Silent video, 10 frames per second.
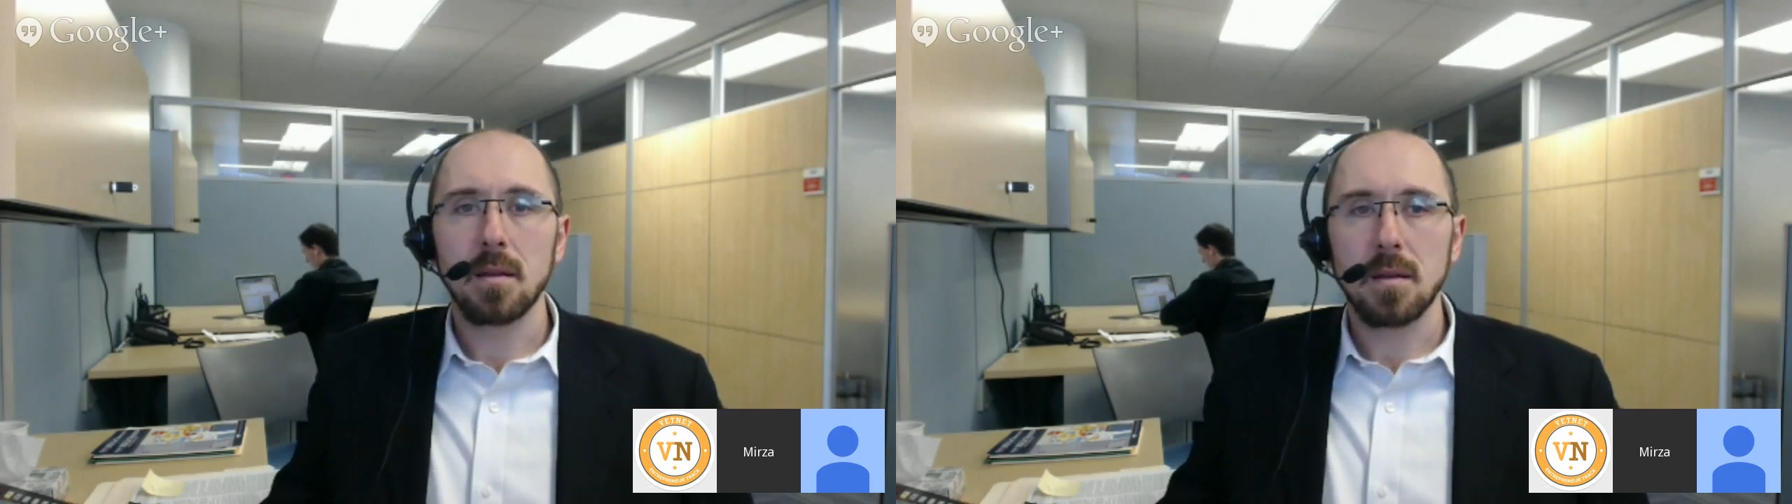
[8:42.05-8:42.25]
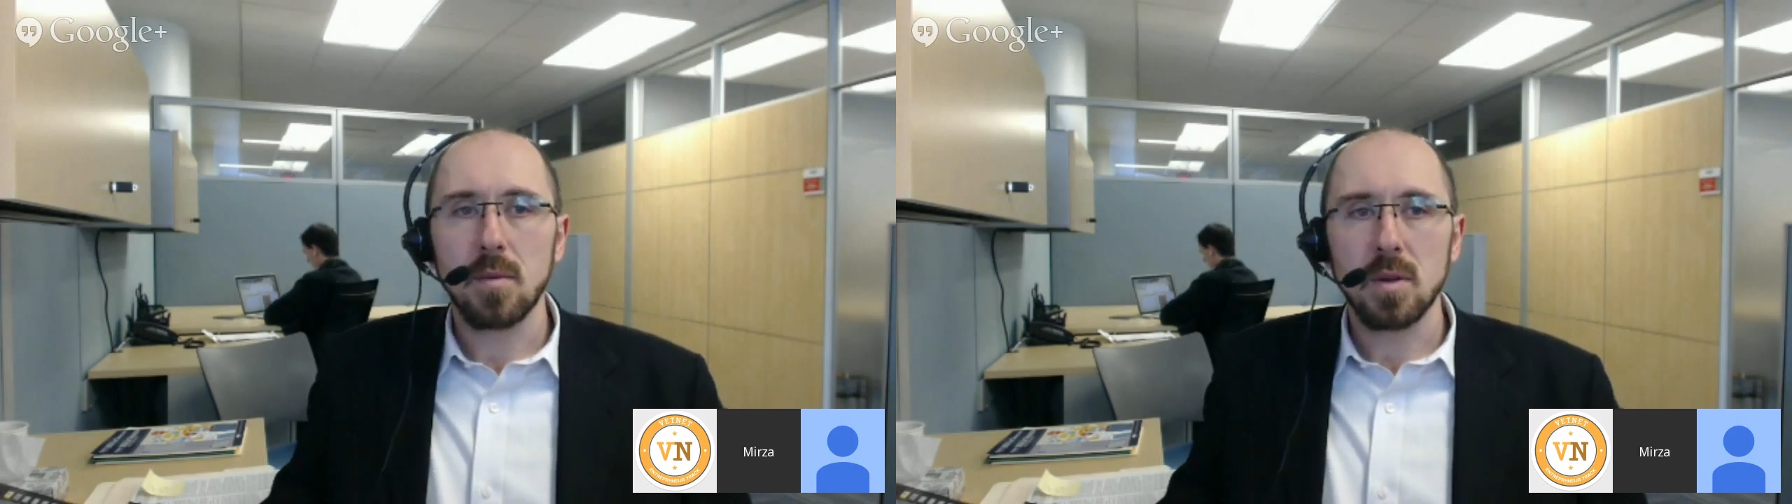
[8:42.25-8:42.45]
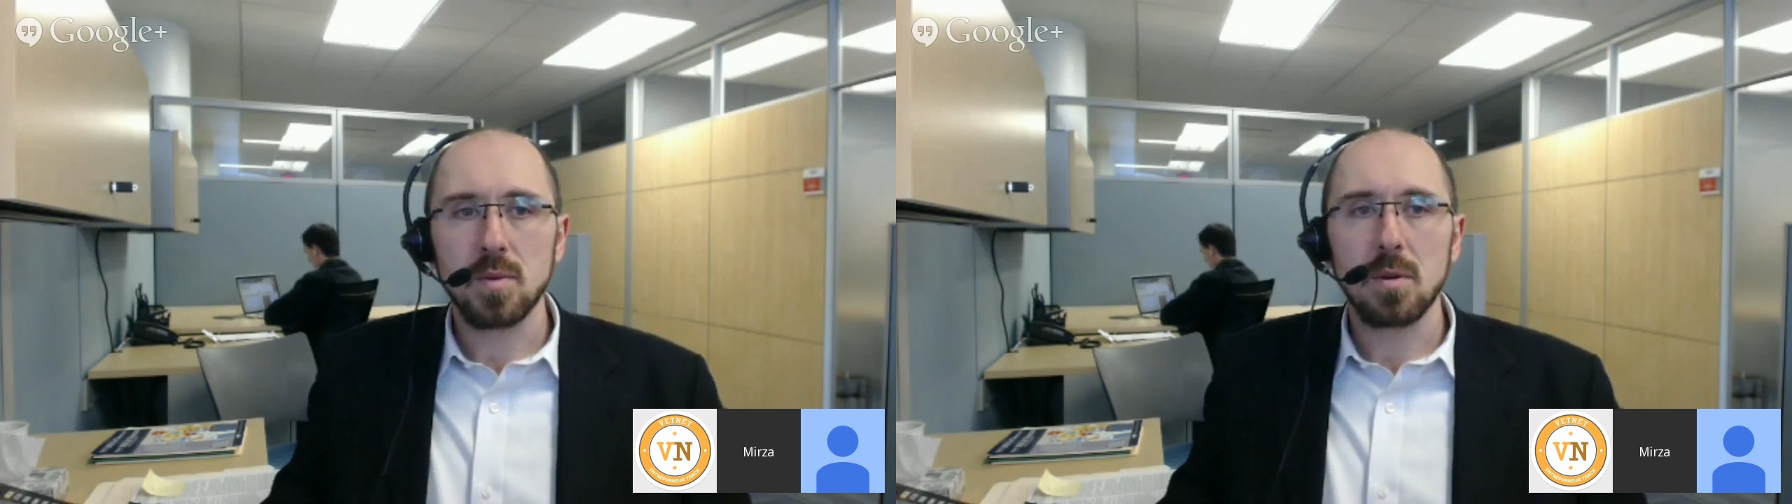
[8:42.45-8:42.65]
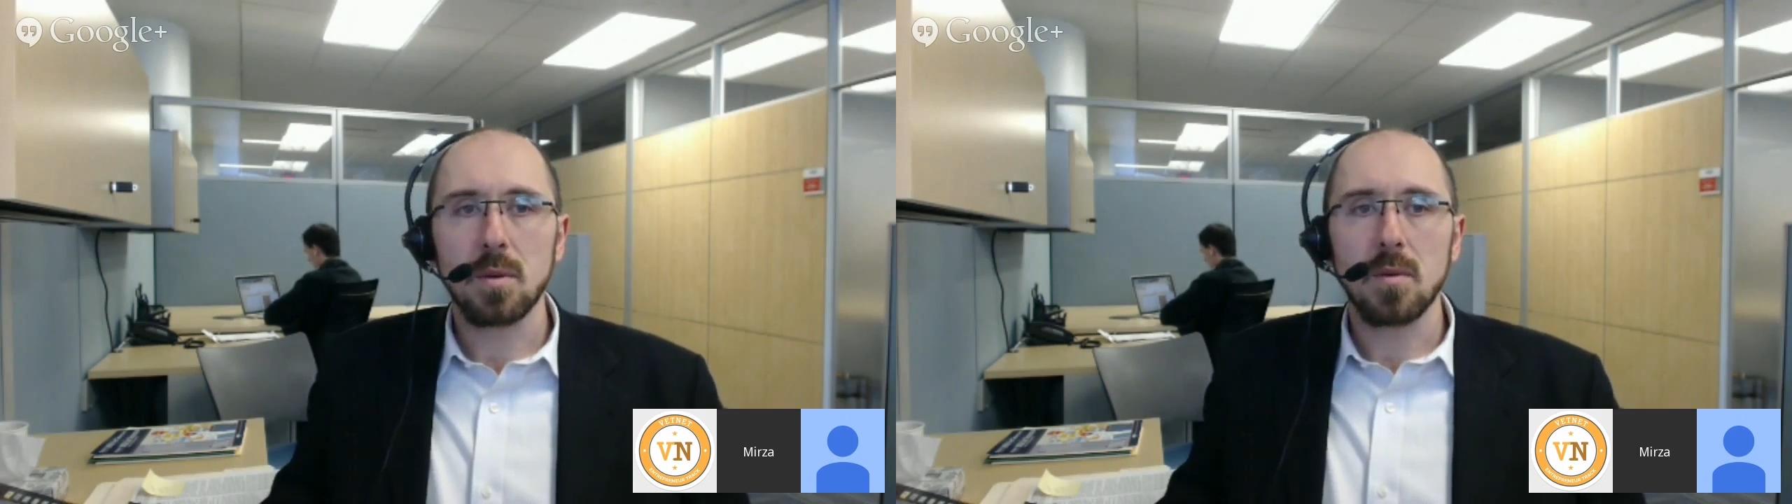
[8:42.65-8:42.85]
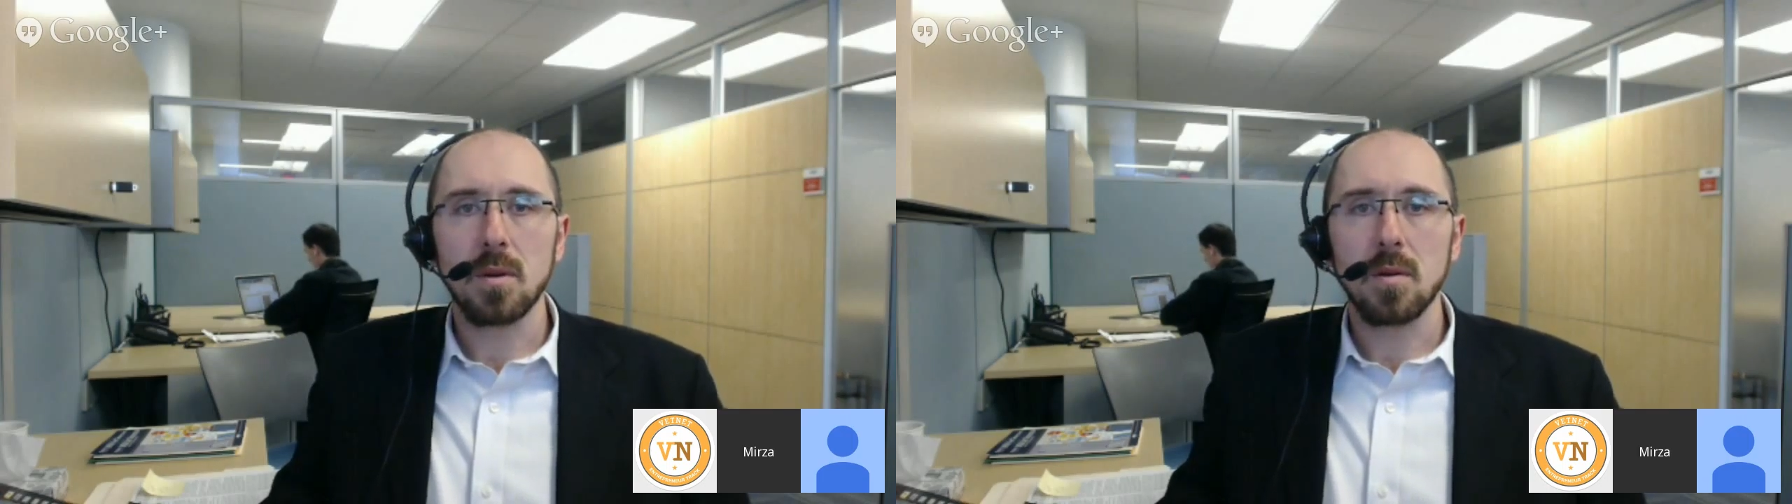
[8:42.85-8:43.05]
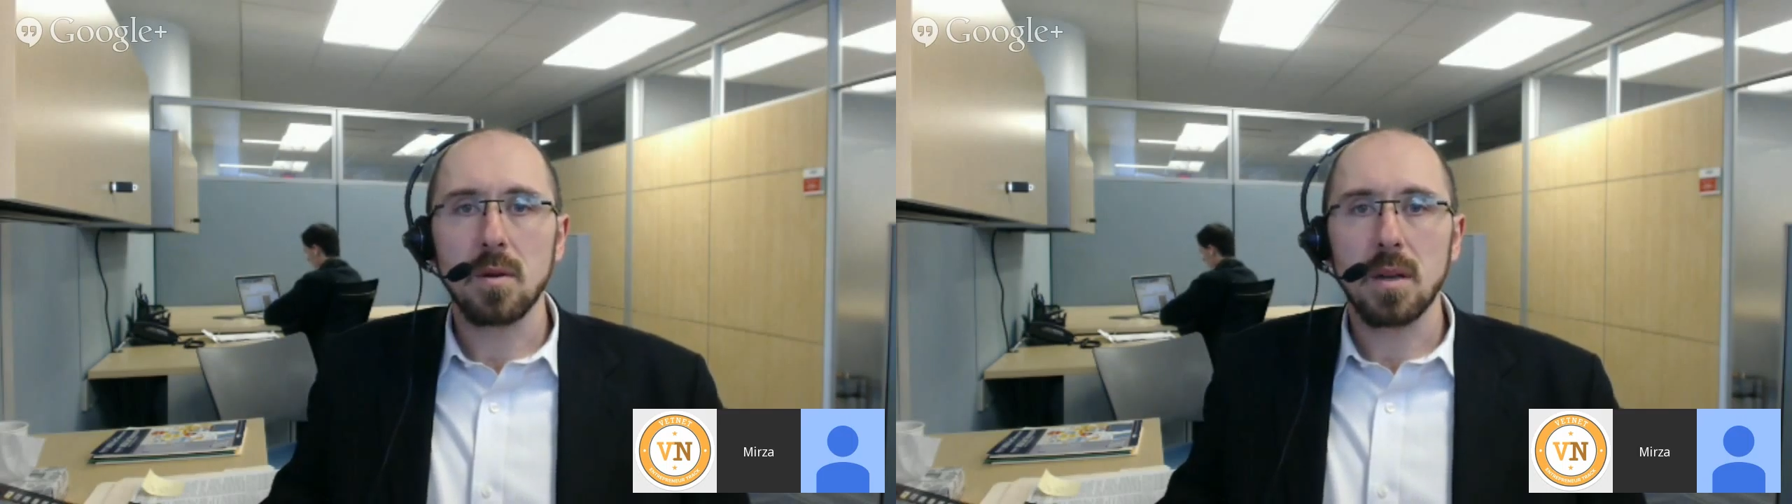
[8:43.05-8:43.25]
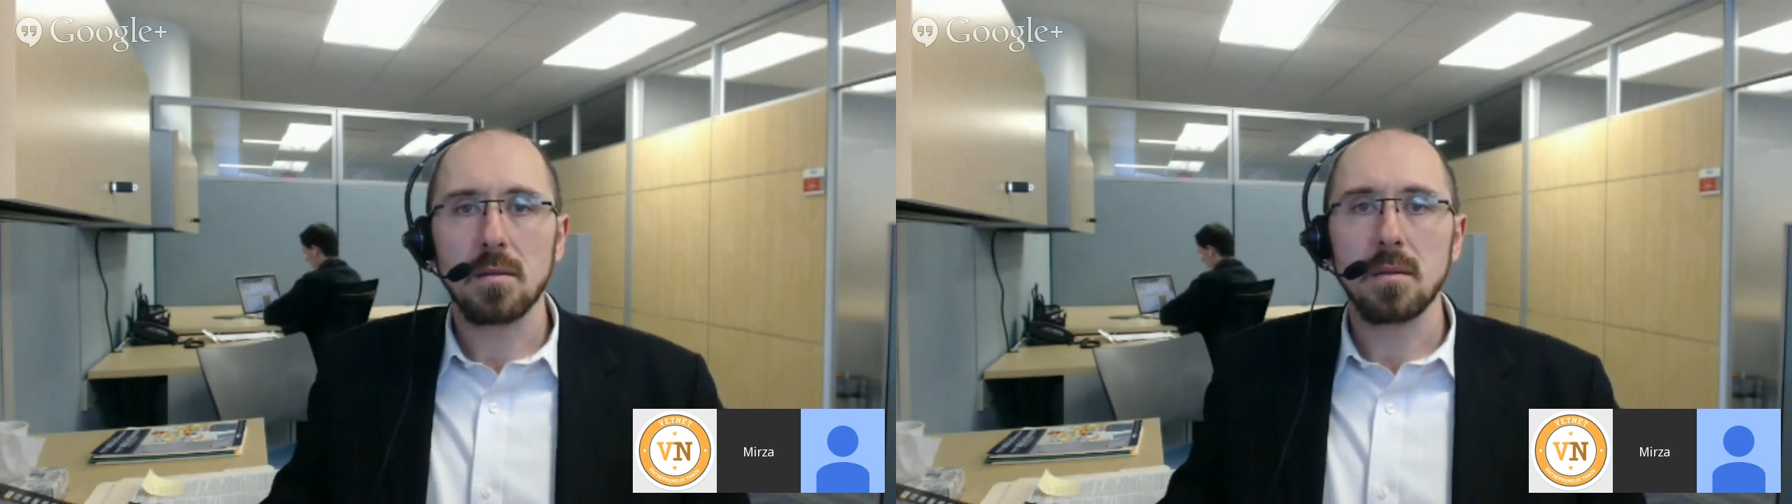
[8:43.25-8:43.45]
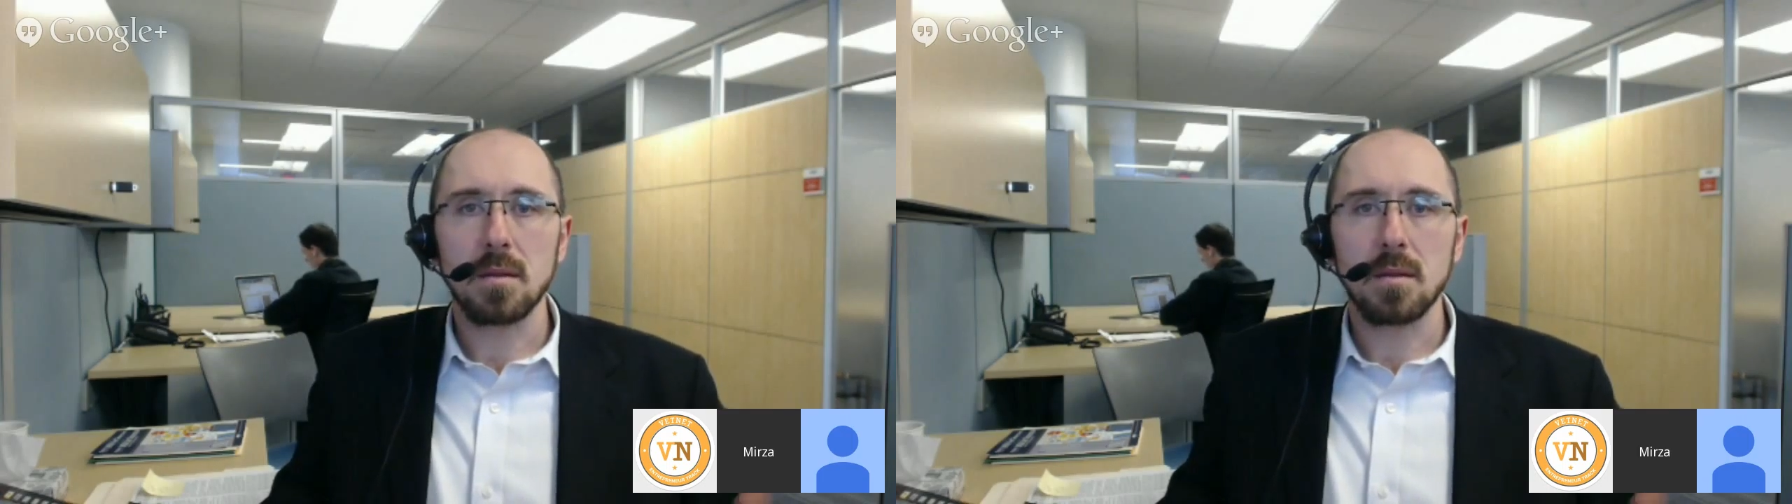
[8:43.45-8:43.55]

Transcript: They most probably want to look at